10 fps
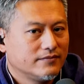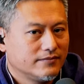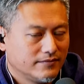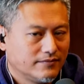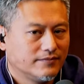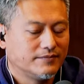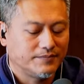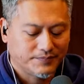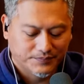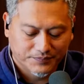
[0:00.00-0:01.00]

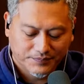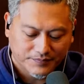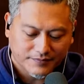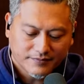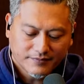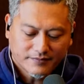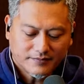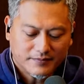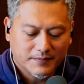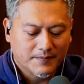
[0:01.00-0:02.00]

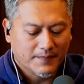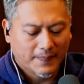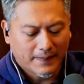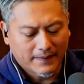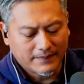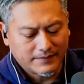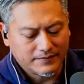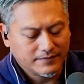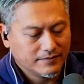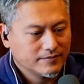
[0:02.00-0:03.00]

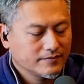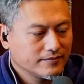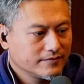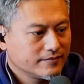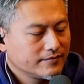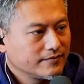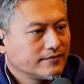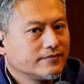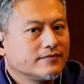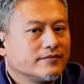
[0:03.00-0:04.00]

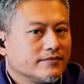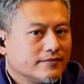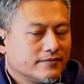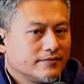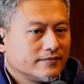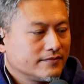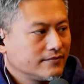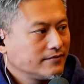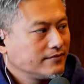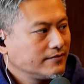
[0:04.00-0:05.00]

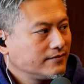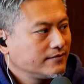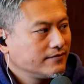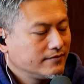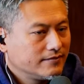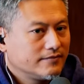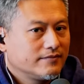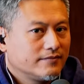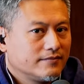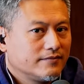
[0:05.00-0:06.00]

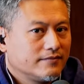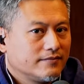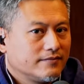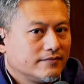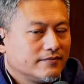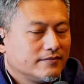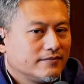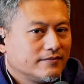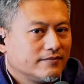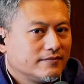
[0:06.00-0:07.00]

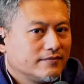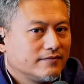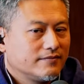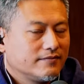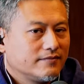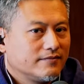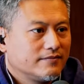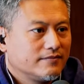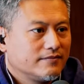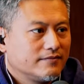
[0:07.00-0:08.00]
(not speaking)